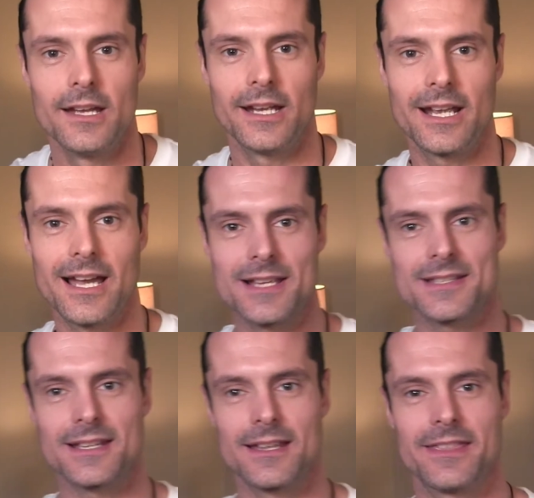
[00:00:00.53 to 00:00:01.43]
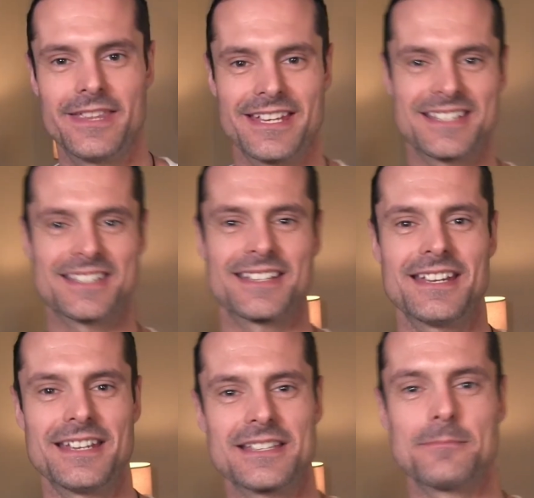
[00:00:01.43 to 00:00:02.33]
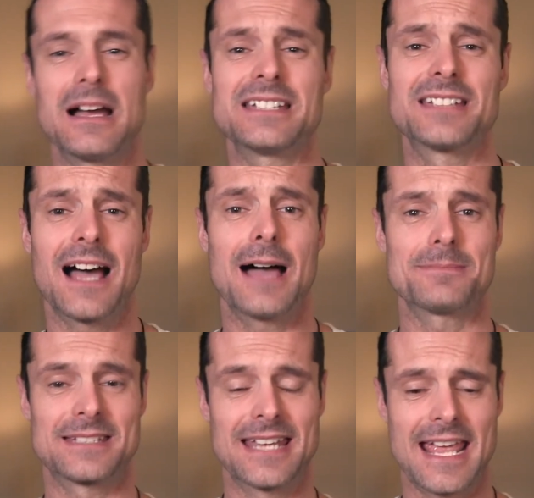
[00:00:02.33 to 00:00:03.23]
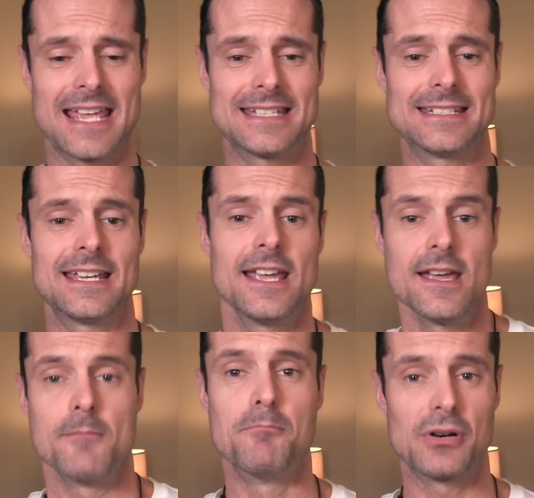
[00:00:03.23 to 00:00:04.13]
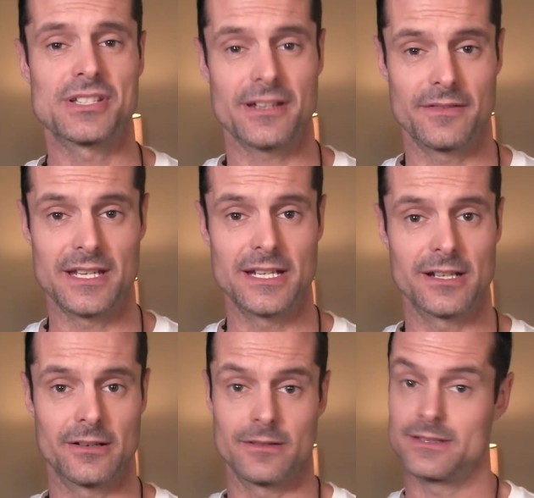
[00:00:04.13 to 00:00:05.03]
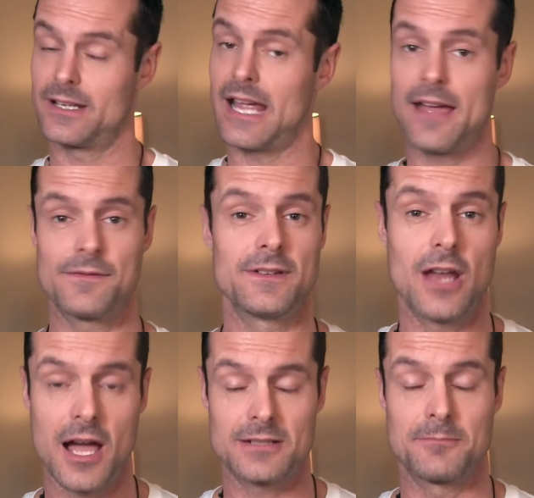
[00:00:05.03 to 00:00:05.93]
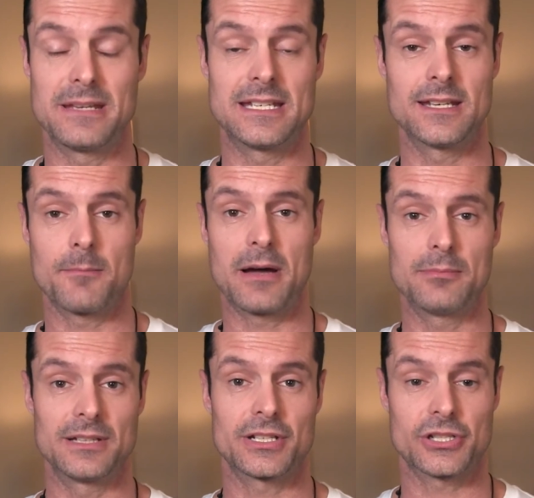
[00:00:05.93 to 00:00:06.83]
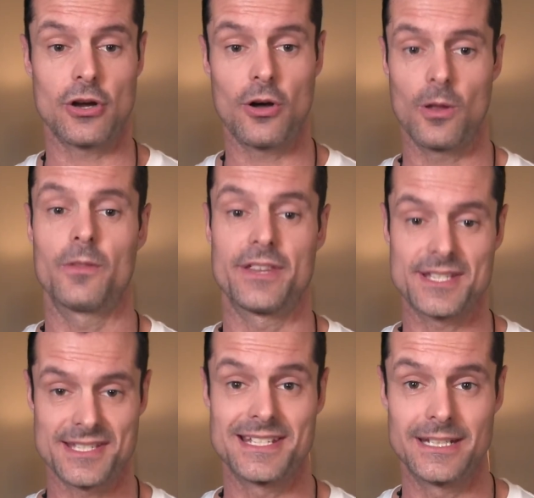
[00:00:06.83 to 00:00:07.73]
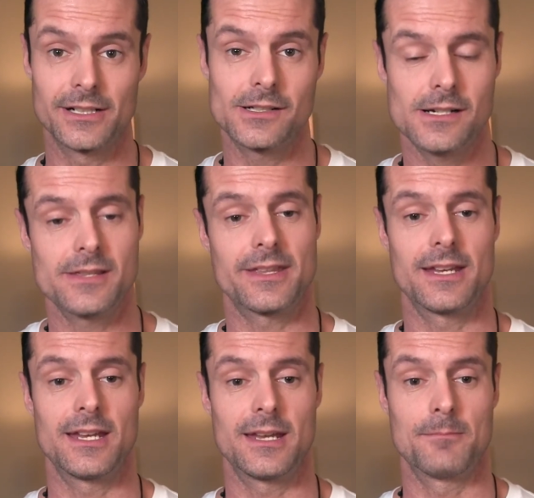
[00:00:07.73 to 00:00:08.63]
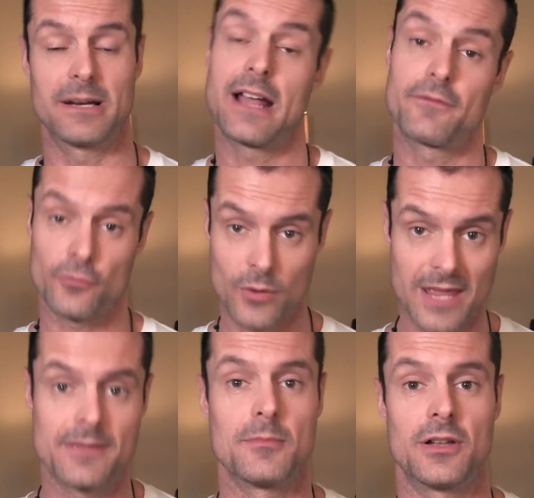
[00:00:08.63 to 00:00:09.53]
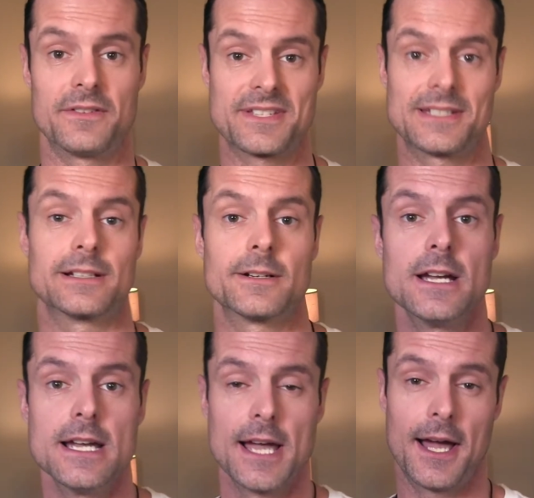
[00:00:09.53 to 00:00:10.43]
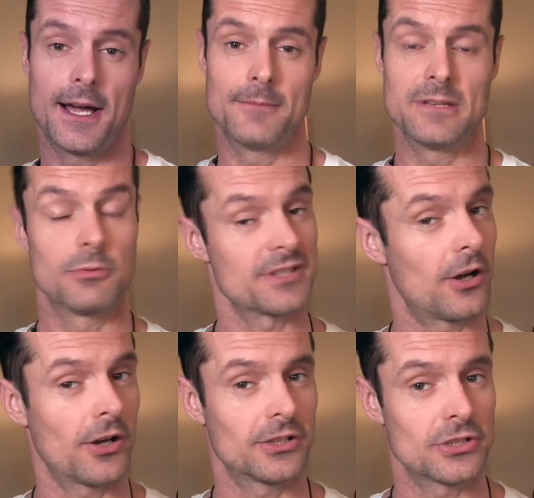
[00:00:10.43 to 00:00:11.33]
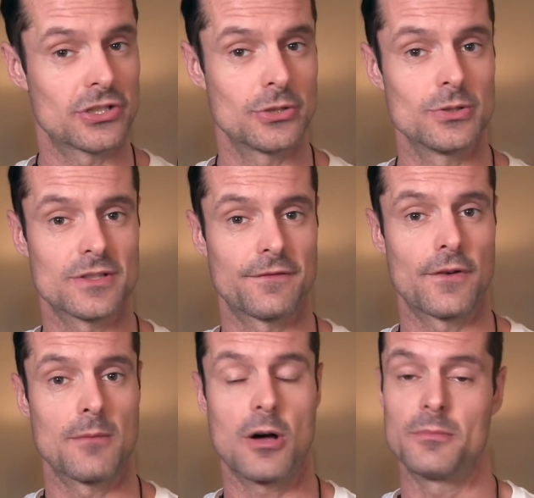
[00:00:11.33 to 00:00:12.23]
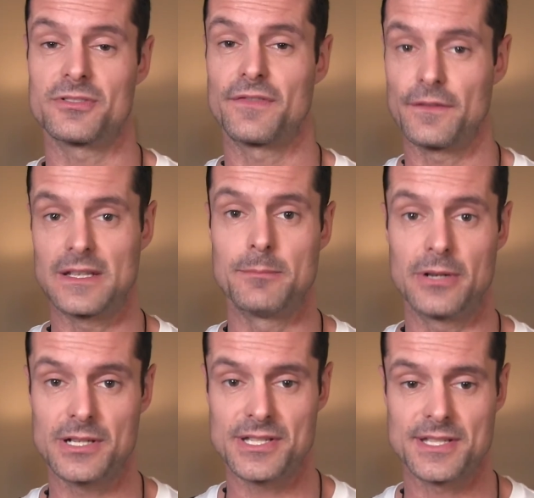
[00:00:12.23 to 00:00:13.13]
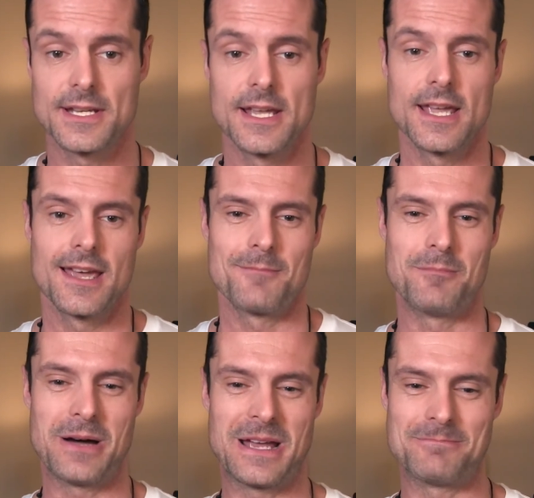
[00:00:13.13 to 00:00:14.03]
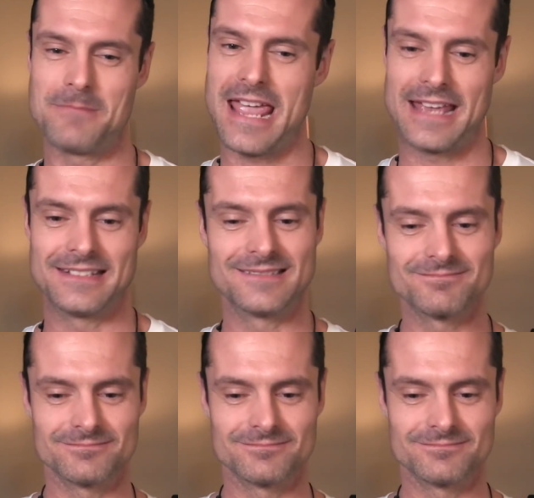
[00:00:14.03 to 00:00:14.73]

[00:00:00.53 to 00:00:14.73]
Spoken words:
Hey guys, this is my top 10 books of the year. They have not been published all this year, but I've read them all this year. It was hard to choose from almost 50 books, but man,